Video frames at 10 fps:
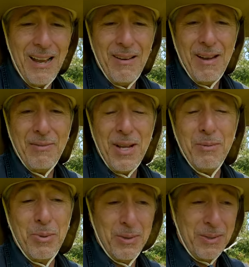
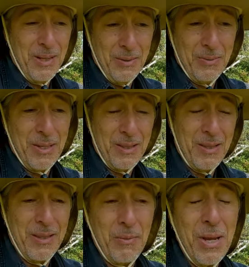available, you know,
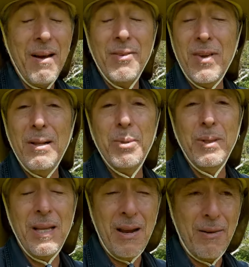that we have
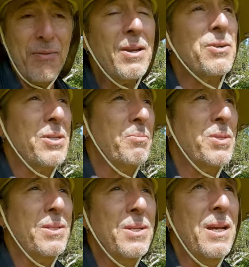available at our
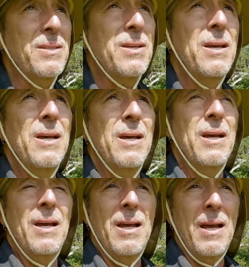fingertips these days.
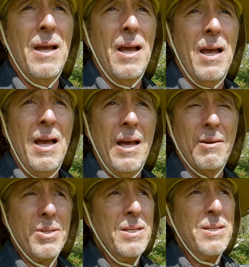
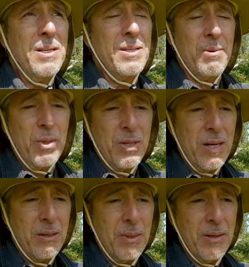And I was listening to someone
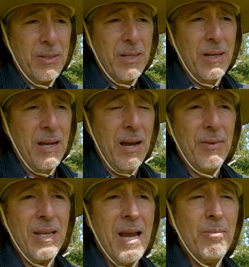talk about how
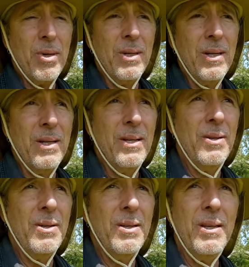the camera,
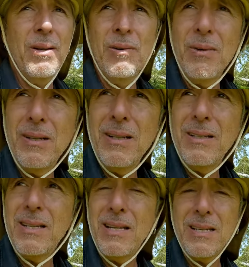you know,
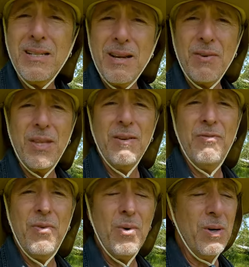it, it does everything
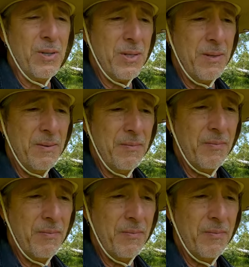for us.